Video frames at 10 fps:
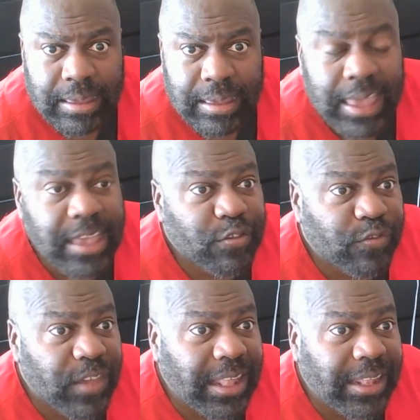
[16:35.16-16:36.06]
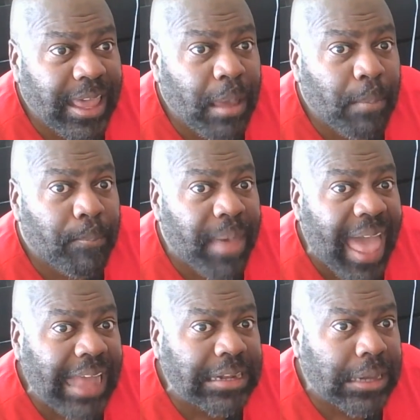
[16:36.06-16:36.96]
He has Fielding
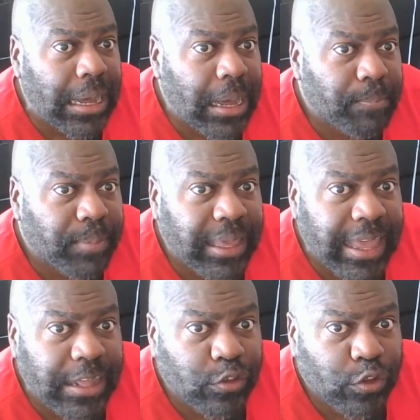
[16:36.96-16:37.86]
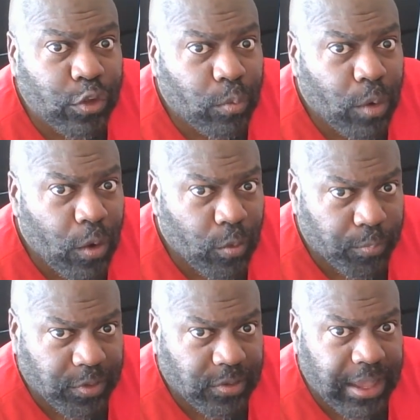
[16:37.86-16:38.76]
backed up against the
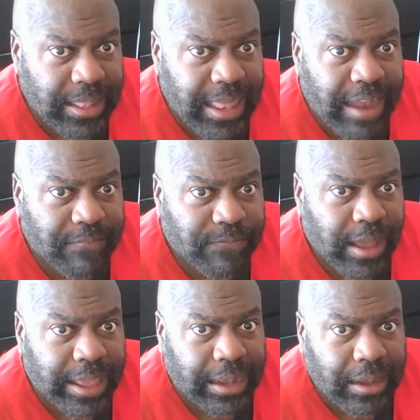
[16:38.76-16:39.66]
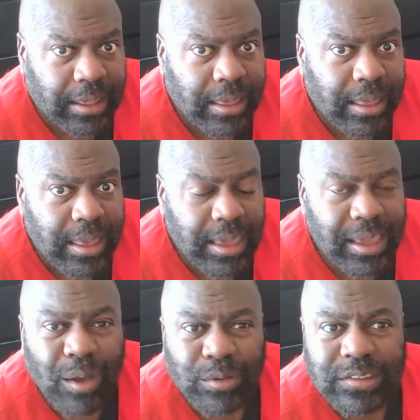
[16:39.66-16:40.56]
ropes in that fight. He
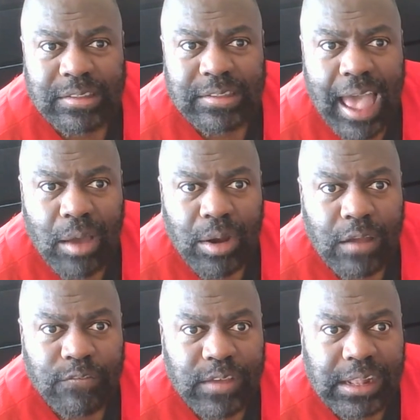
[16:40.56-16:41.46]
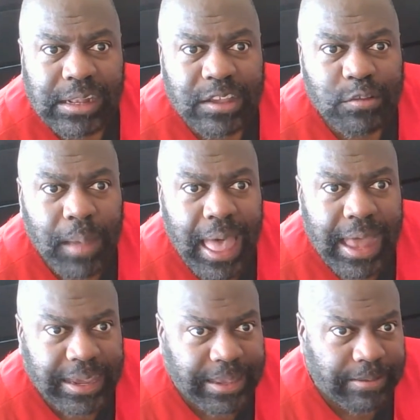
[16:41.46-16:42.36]
goes to town on Fielding's
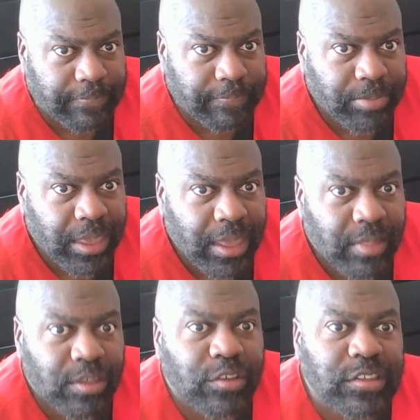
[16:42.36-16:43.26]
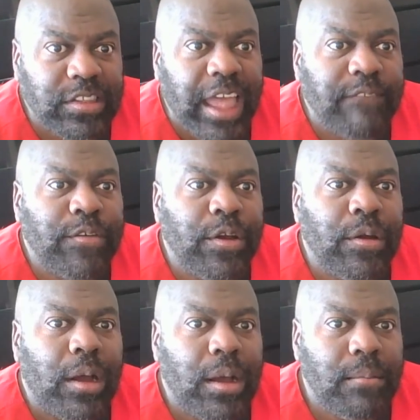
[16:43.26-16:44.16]
body. There's
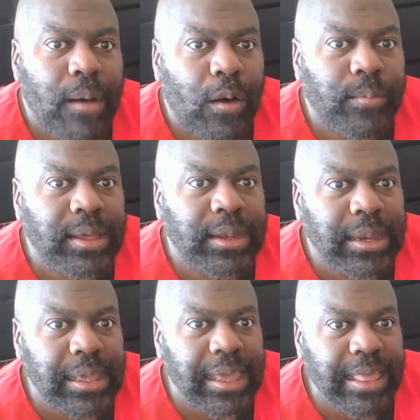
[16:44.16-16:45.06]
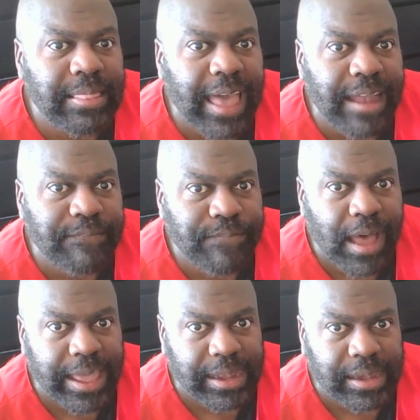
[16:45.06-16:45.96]
never a moment in that
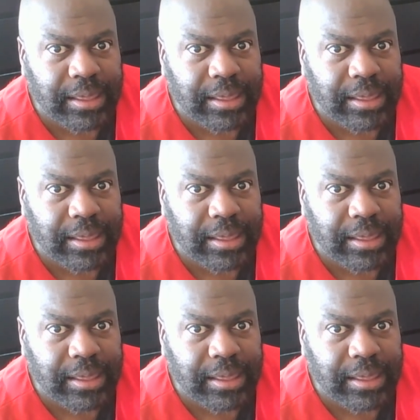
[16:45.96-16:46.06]
fight